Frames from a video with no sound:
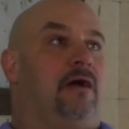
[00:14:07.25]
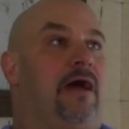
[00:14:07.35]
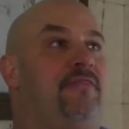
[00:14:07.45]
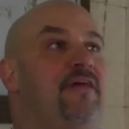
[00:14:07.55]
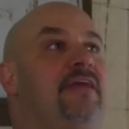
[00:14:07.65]

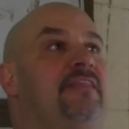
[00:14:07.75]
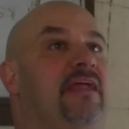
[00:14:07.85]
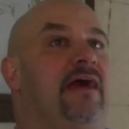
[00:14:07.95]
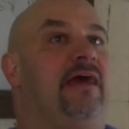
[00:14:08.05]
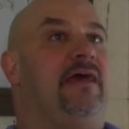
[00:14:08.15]
I think that
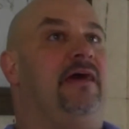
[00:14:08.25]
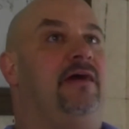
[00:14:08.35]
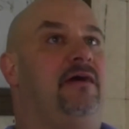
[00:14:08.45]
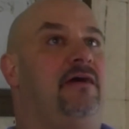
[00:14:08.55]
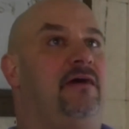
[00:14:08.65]

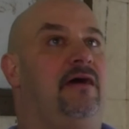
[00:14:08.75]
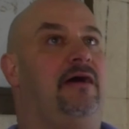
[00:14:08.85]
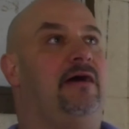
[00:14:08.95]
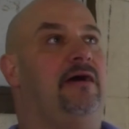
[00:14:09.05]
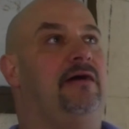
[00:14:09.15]

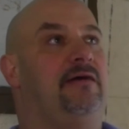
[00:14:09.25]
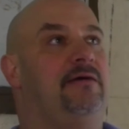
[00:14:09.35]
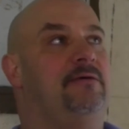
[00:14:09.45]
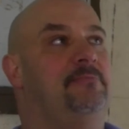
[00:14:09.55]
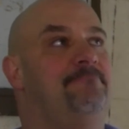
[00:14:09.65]
a
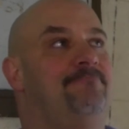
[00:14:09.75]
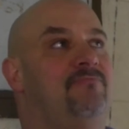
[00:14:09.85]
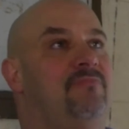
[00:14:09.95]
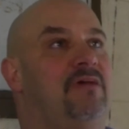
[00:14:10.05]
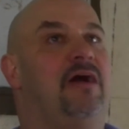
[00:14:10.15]

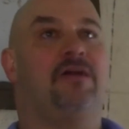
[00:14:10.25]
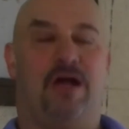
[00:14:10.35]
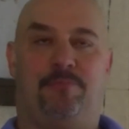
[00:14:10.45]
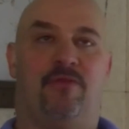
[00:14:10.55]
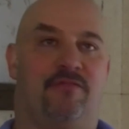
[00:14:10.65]

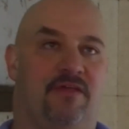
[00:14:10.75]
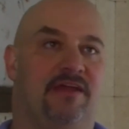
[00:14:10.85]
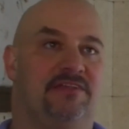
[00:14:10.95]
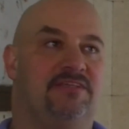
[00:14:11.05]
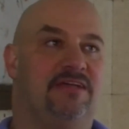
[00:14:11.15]
couple of
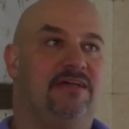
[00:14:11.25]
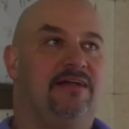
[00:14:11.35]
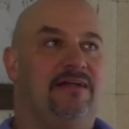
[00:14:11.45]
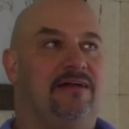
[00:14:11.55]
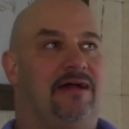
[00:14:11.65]
things.
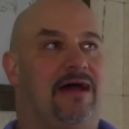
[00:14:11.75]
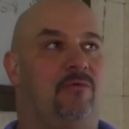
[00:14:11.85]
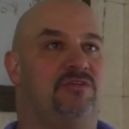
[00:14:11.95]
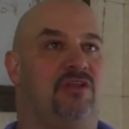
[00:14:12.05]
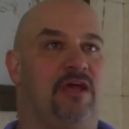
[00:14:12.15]
I
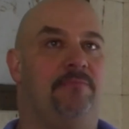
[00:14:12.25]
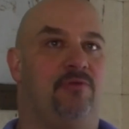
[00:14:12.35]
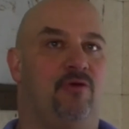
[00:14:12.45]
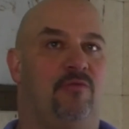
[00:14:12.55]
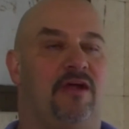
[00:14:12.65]
was a late
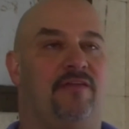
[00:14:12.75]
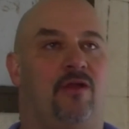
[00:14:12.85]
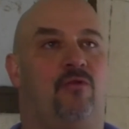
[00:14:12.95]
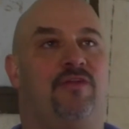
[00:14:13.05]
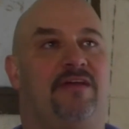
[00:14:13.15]
bloomer.
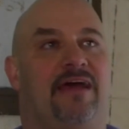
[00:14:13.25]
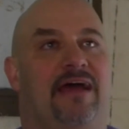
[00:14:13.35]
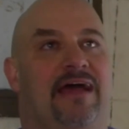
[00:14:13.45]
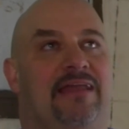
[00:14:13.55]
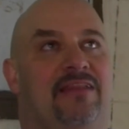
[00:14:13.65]
I think
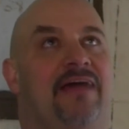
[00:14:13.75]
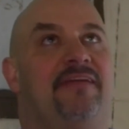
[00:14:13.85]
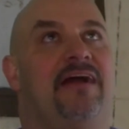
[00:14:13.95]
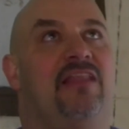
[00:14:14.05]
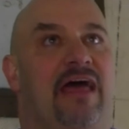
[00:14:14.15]

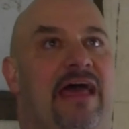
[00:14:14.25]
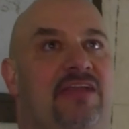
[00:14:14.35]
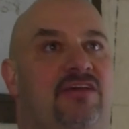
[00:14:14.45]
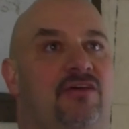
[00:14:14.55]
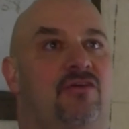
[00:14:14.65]
I
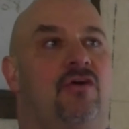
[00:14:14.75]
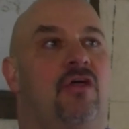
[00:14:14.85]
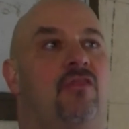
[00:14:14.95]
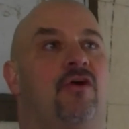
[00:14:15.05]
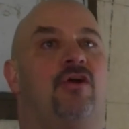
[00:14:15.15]
lacked
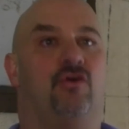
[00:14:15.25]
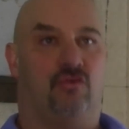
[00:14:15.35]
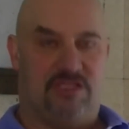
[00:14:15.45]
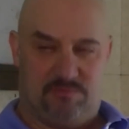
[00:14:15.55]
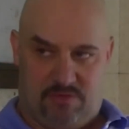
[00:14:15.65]
the
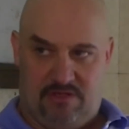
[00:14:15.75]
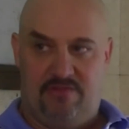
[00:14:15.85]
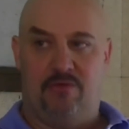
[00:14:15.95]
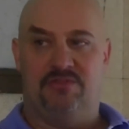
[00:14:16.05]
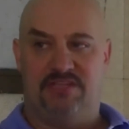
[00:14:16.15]
charisma
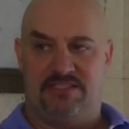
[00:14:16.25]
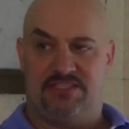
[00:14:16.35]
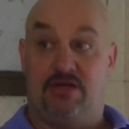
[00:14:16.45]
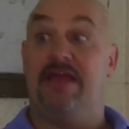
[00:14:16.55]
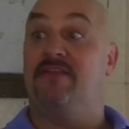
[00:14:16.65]
that was
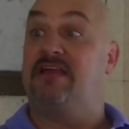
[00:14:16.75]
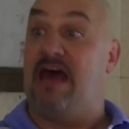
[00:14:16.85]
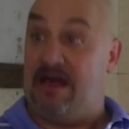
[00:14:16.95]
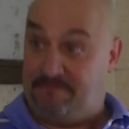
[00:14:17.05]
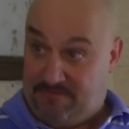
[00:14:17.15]
necessary and the
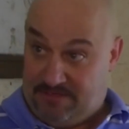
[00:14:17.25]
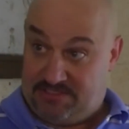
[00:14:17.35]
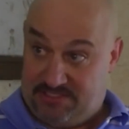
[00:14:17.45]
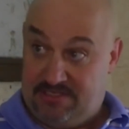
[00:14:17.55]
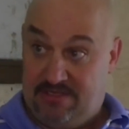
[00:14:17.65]

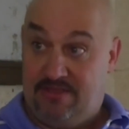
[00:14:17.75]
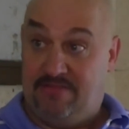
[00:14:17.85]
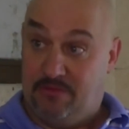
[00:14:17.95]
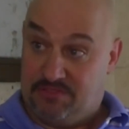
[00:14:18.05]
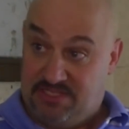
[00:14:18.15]
confidence
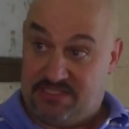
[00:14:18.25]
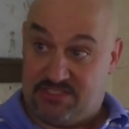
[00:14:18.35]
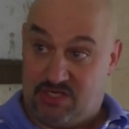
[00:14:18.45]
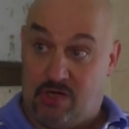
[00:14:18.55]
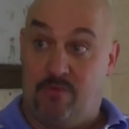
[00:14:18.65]
that was
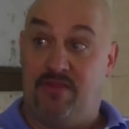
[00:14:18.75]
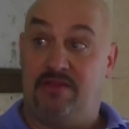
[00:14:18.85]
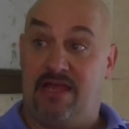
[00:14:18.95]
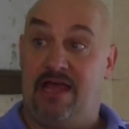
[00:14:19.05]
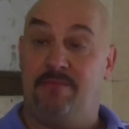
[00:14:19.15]
necessary. When the
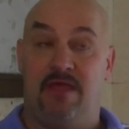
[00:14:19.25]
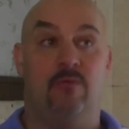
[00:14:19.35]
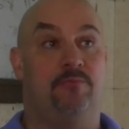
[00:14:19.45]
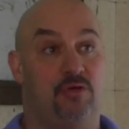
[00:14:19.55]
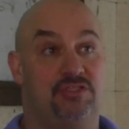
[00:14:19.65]
time came,
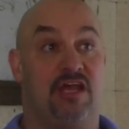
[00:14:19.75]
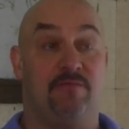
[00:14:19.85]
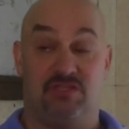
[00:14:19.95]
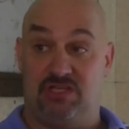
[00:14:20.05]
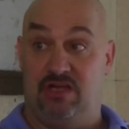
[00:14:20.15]
when push came
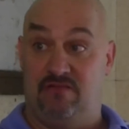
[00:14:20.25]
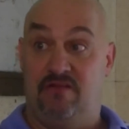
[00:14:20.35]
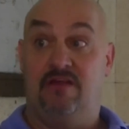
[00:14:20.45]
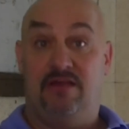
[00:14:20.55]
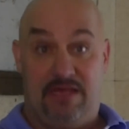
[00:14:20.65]
to shove,
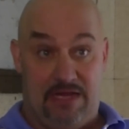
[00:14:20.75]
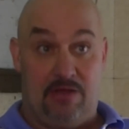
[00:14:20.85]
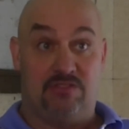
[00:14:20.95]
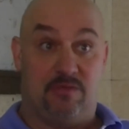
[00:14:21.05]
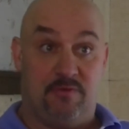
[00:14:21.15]
and I
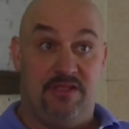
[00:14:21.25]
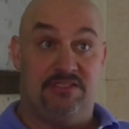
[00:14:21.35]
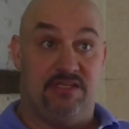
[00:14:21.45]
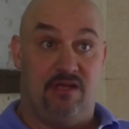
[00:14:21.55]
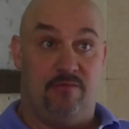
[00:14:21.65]
was up in
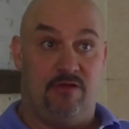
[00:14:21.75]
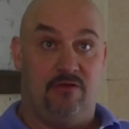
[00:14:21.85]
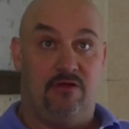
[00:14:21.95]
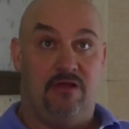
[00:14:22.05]
ECW,